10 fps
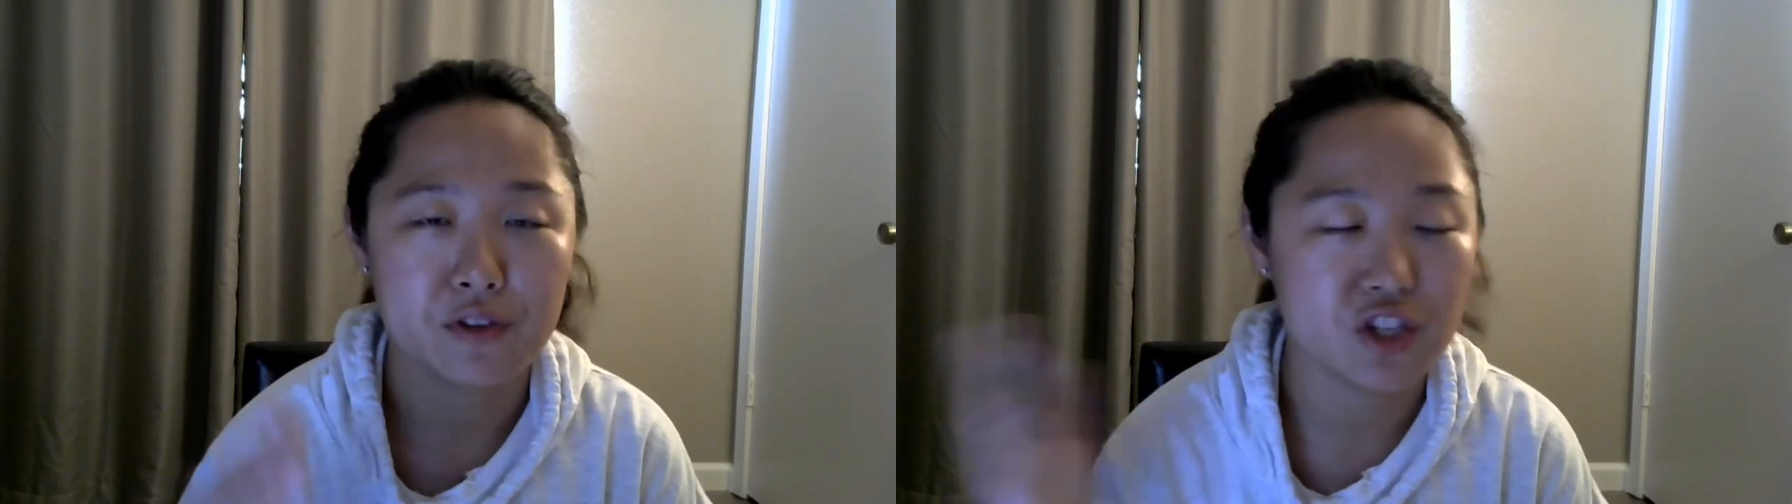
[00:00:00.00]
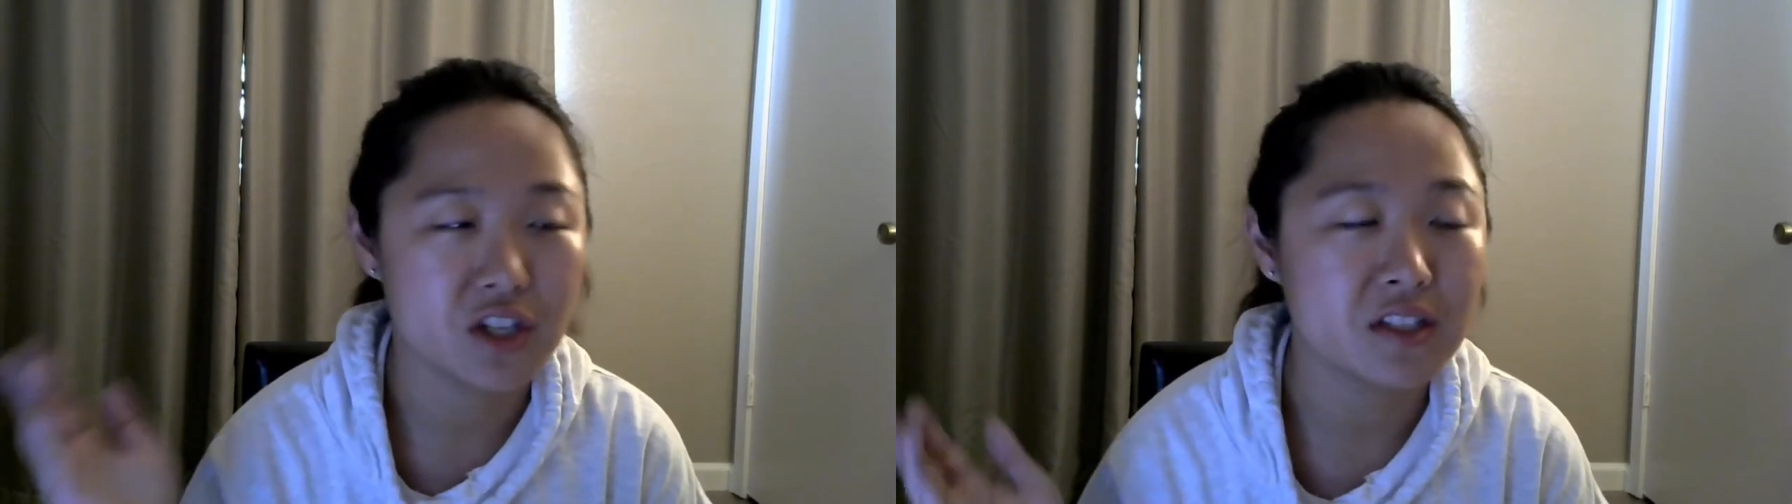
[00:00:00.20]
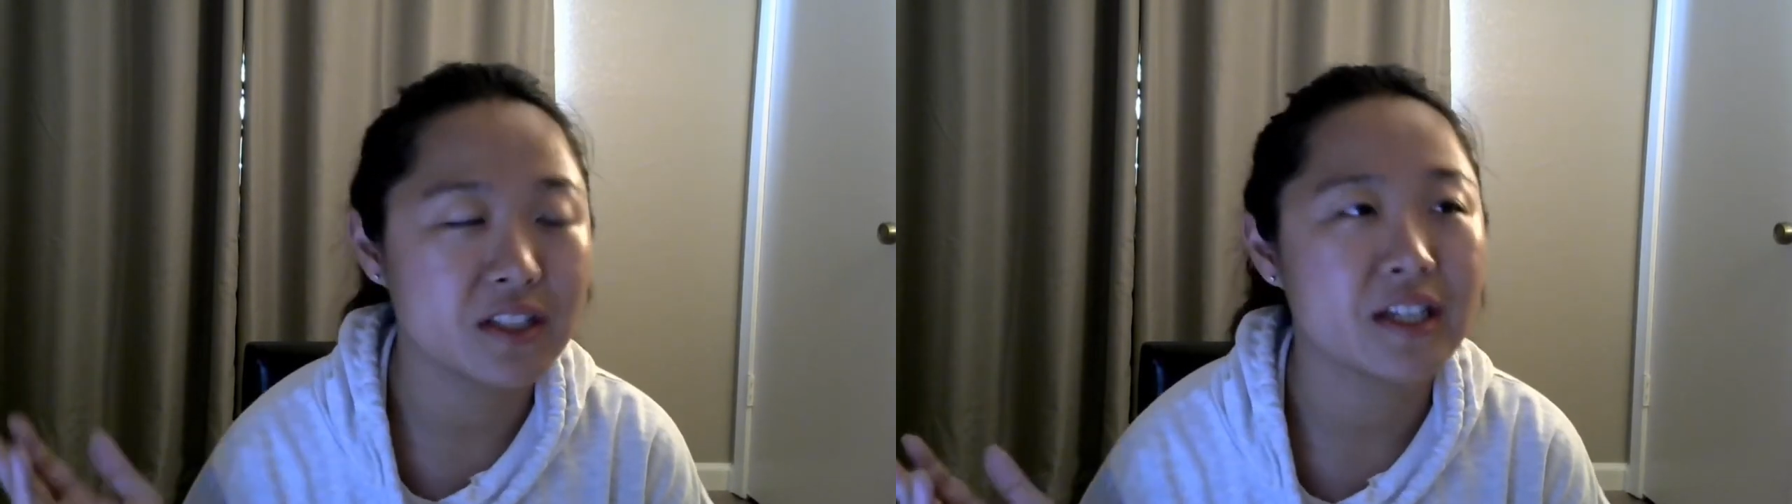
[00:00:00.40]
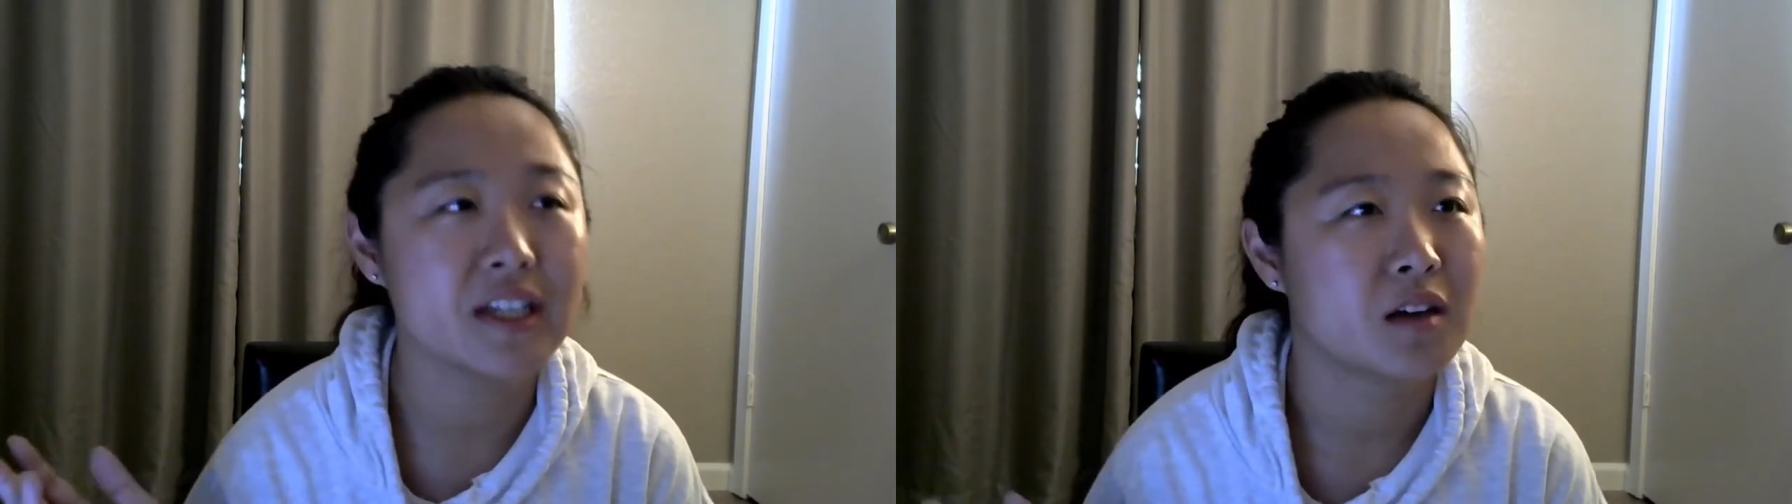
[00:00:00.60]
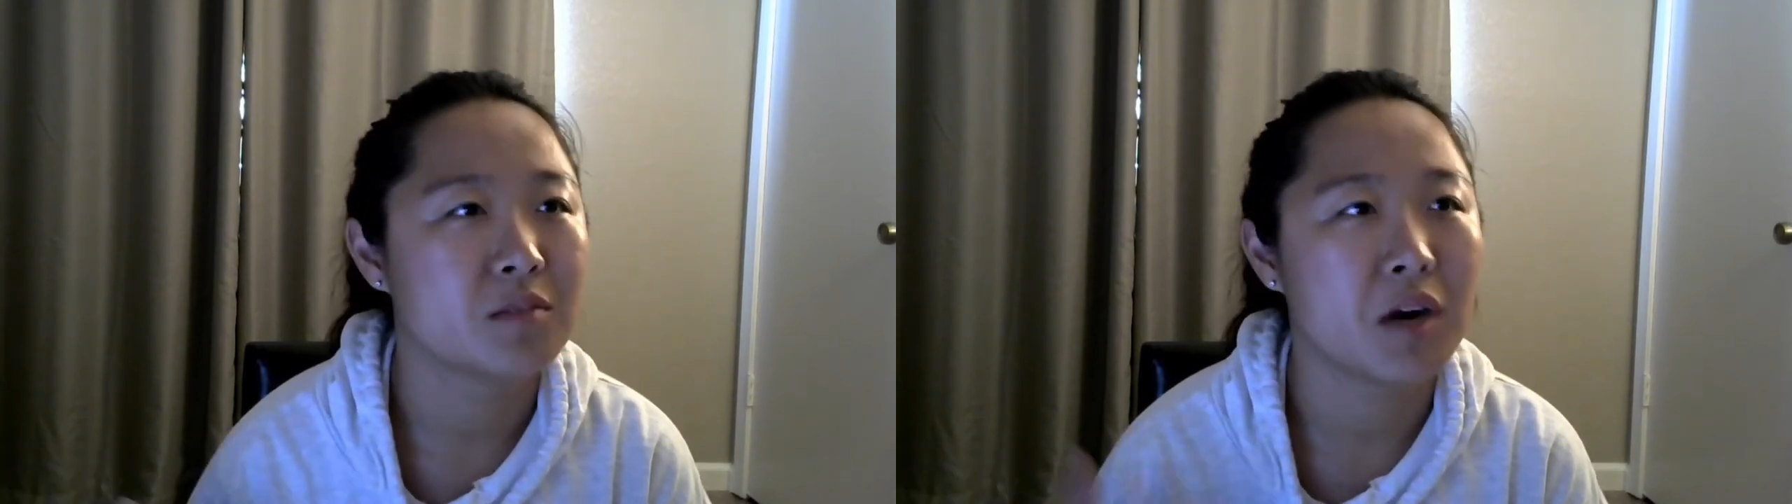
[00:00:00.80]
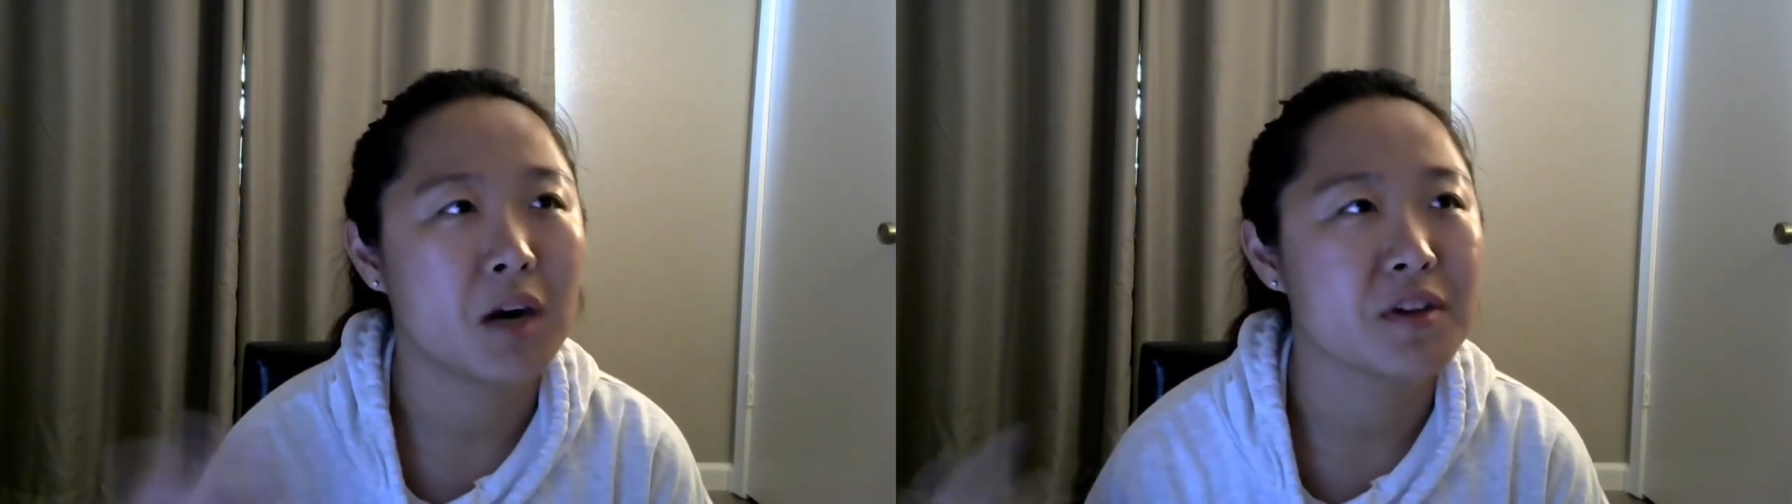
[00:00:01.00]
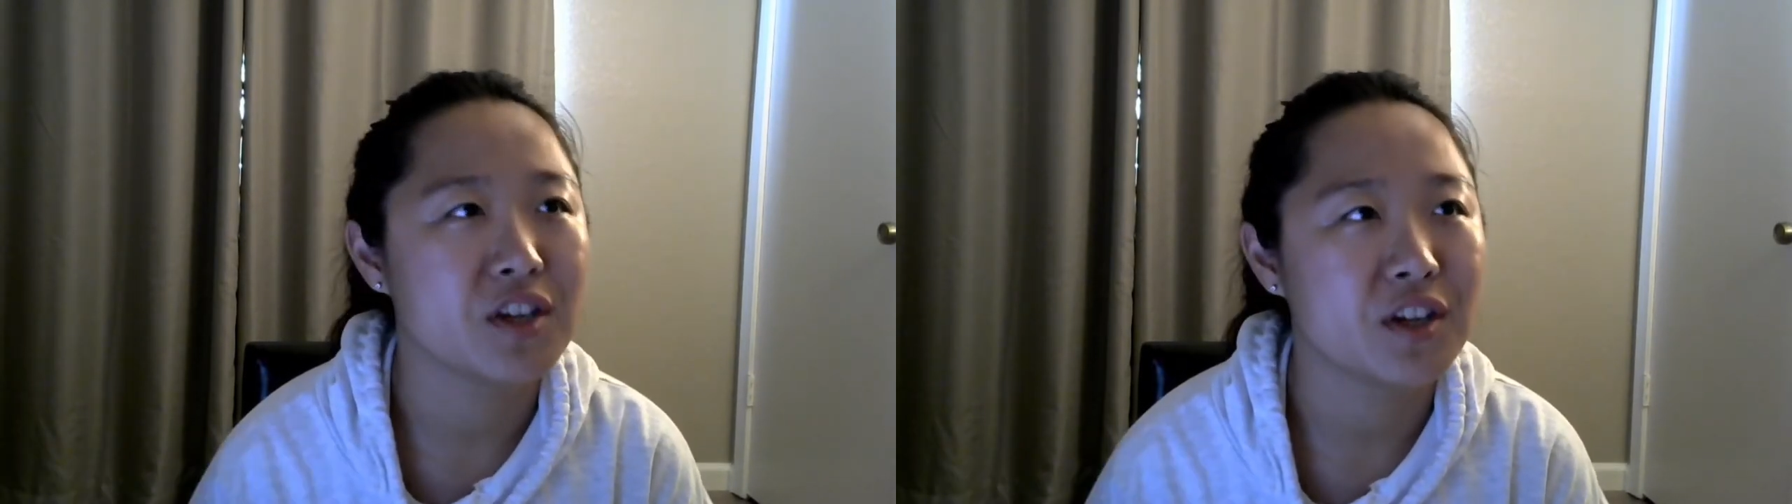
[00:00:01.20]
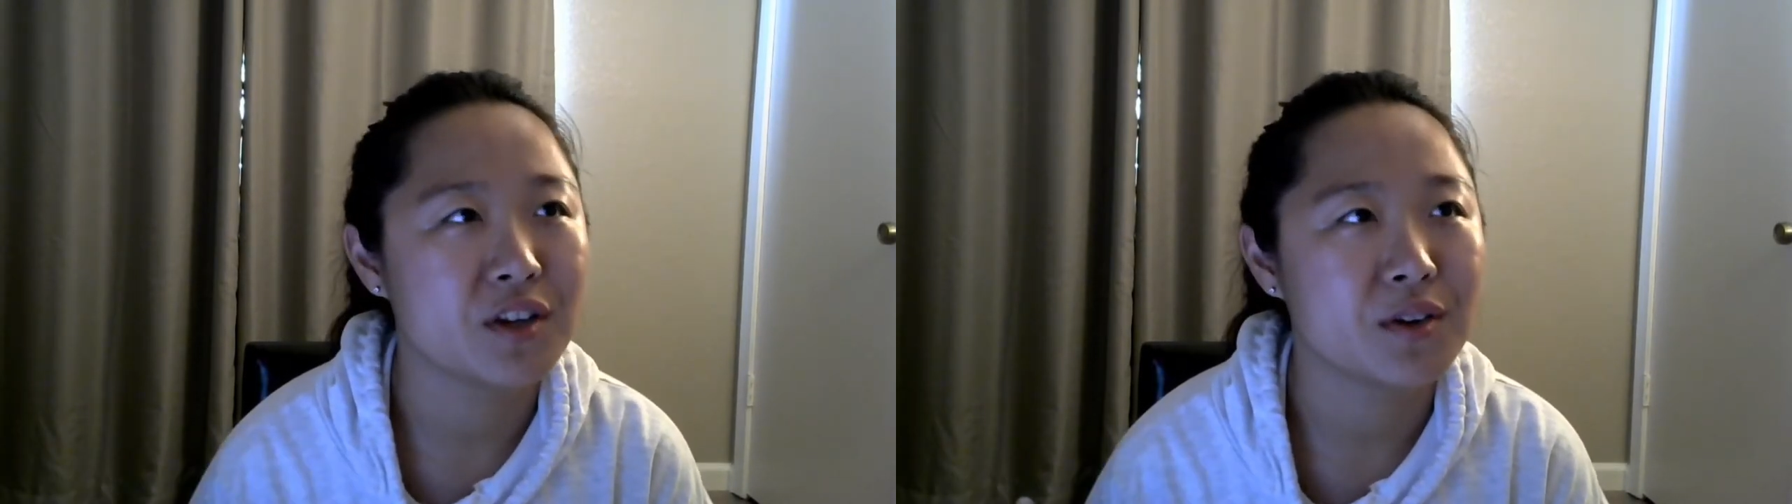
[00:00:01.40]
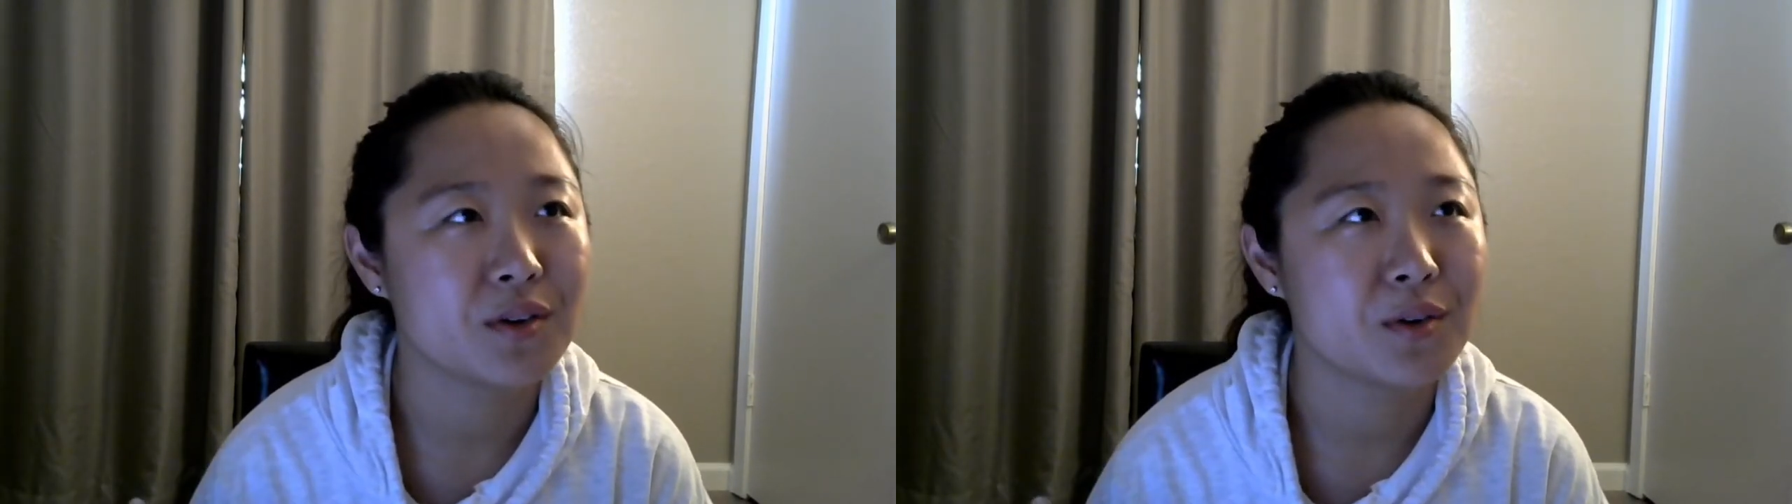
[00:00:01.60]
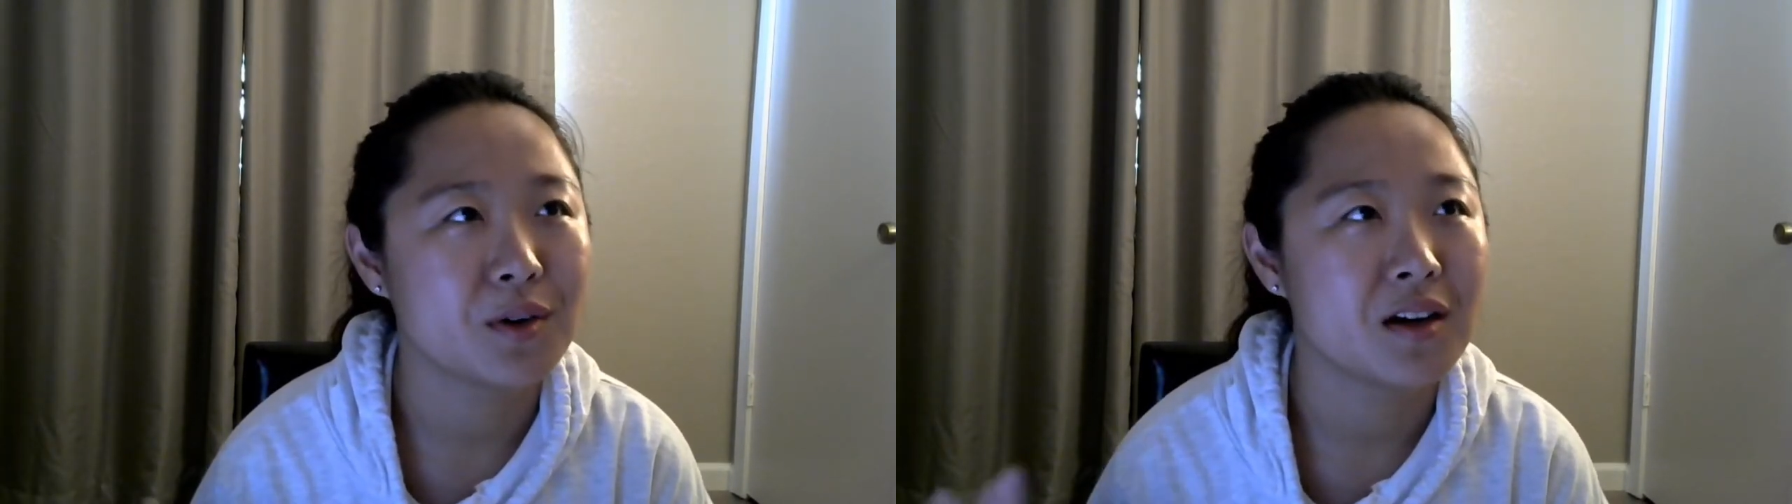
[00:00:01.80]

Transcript: chili, barbecue,